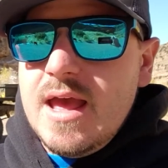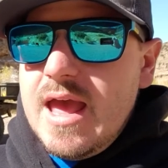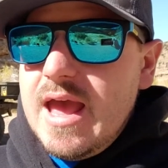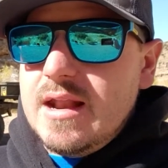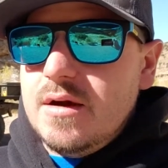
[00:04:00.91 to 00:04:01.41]

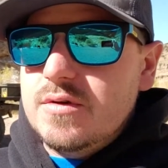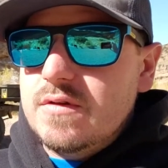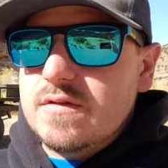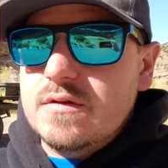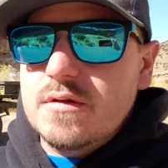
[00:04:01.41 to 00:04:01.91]
and I would
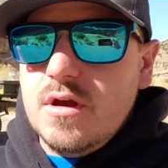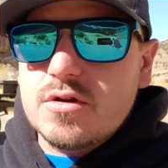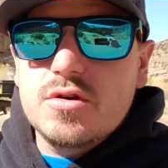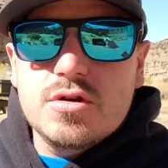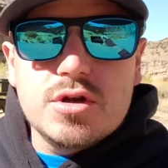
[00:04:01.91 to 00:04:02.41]
use a
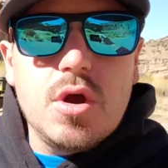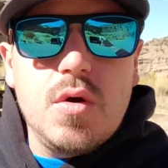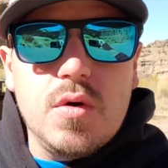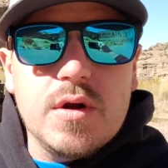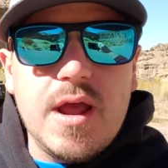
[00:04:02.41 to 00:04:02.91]
good known